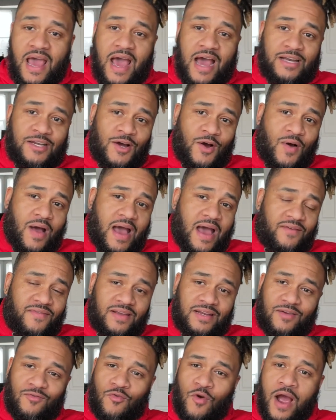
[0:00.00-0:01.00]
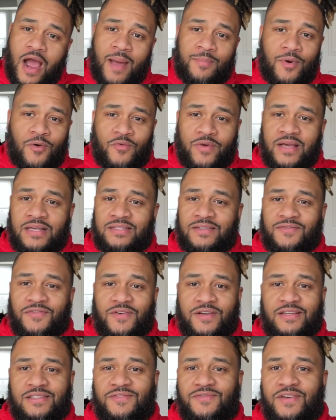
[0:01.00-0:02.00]
I don't have any rhyme or reason for
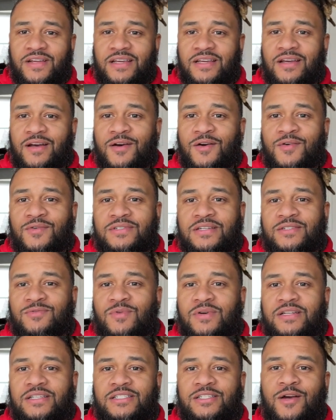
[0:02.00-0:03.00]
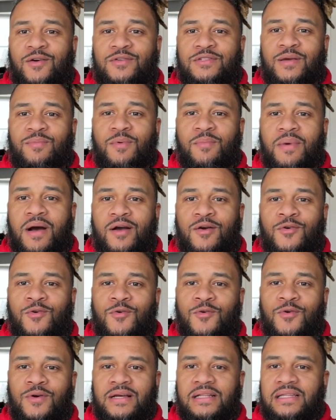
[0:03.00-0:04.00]
this video. Just want to show some of my
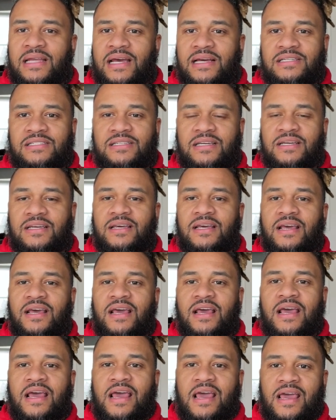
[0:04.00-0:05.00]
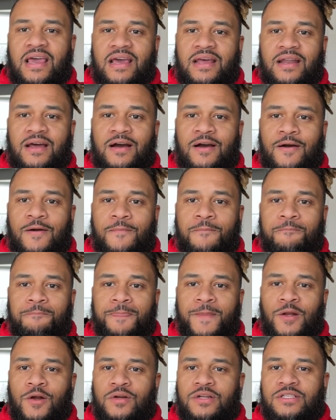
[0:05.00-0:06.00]
cool collection and,
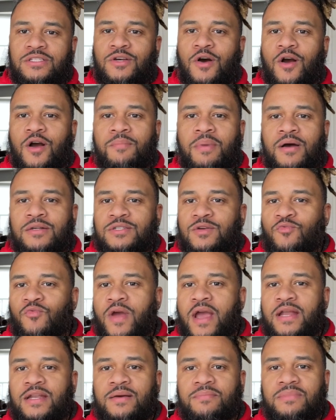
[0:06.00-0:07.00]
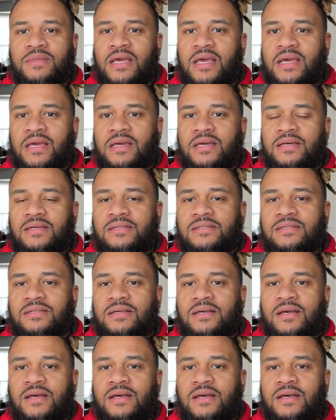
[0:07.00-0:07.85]
you know, just talk about some random things